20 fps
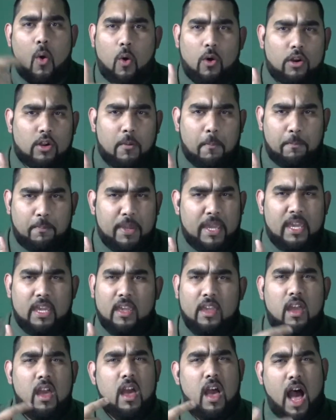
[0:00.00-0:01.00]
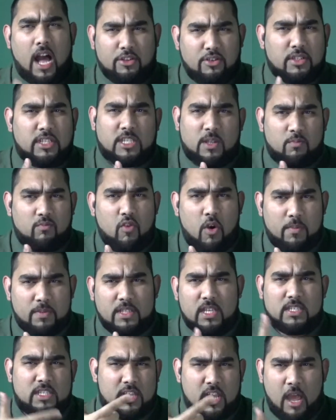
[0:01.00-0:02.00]
Or B, I drink some
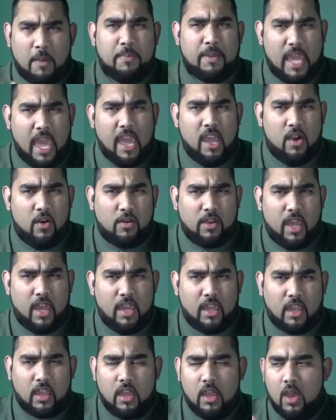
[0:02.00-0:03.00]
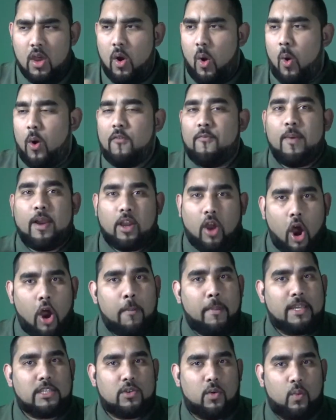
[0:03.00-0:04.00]
Robitussin and I'll be A okay. Or if my
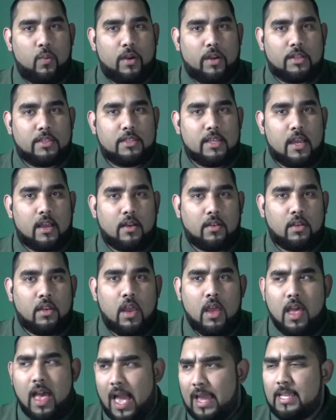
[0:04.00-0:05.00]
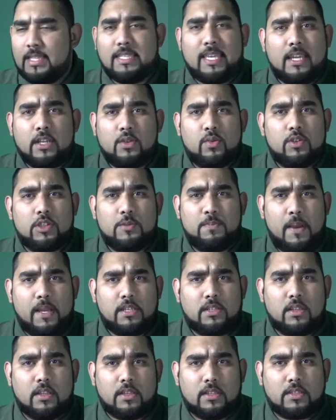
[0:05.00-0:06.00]
car makes a weird sound, I can take it to a
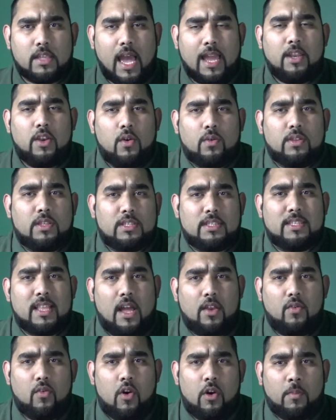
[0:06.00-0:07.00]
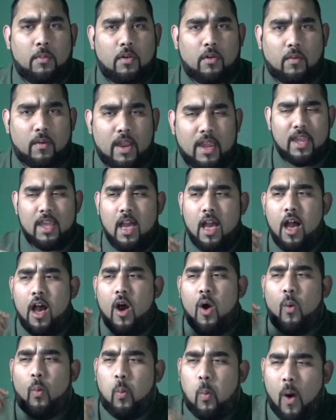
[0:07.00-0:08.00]
specialist. I know this is not normal, right?
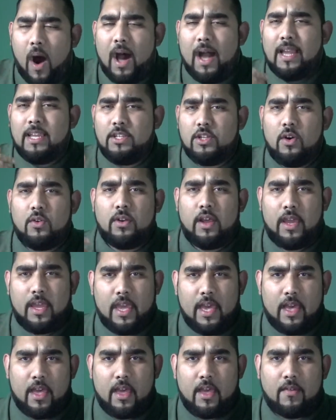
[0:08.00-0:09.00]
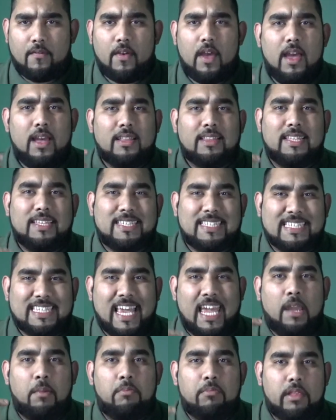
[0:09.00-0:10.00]
Why don't I have the
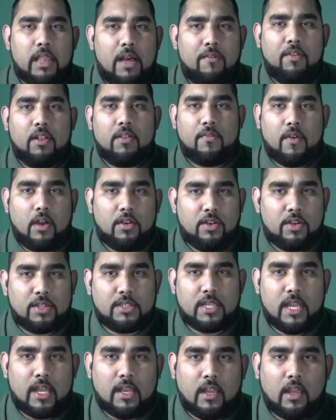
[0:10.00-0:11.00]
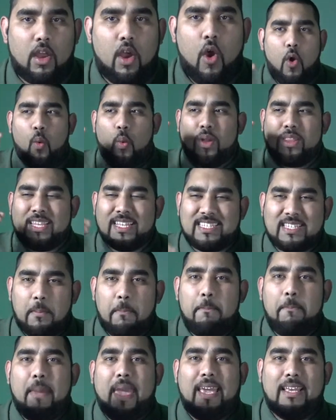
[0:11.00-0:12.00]
same level of understanding with this
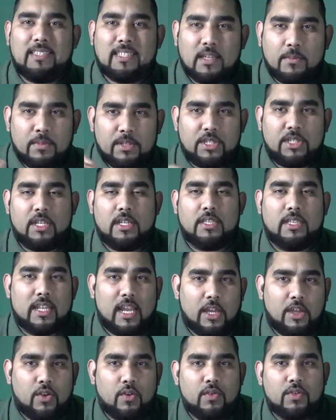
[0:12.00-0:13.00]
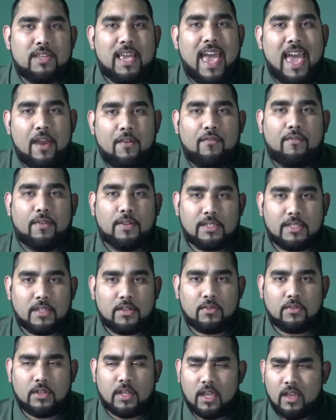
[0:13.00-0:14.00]
amazing machine that I use every
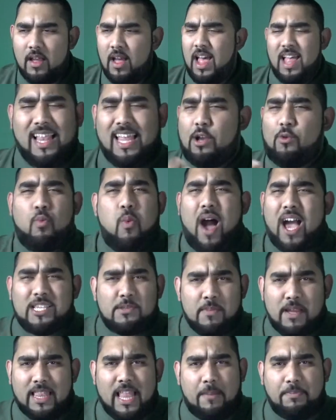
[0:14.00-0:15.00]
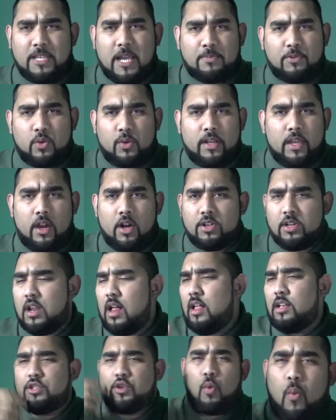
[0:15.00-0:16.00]
single day? Like, why is my laptop
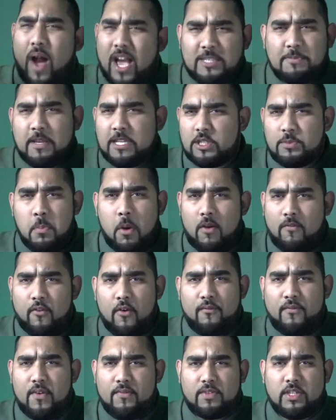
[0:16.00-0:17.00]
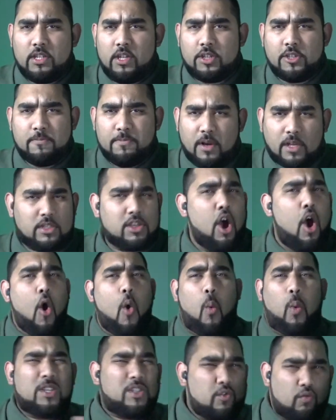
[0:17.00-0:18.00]
$2,800 or why is my smartphone 1500 bucks?
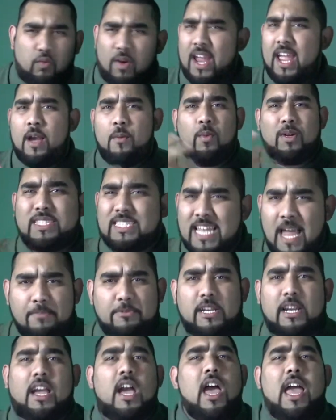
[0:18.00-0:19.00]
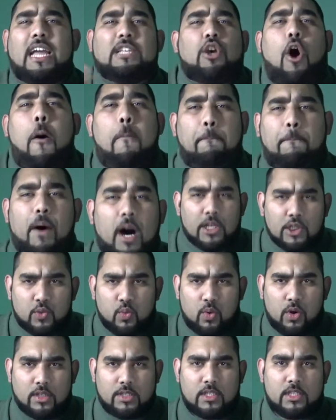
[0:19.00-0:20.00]
What's RAM? What's Snapdragon? It's all
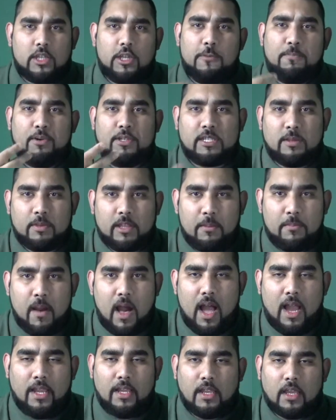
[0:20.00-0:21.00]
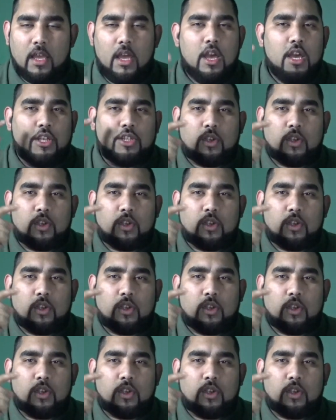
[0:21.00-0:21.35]
buzzwords until you put something behind it.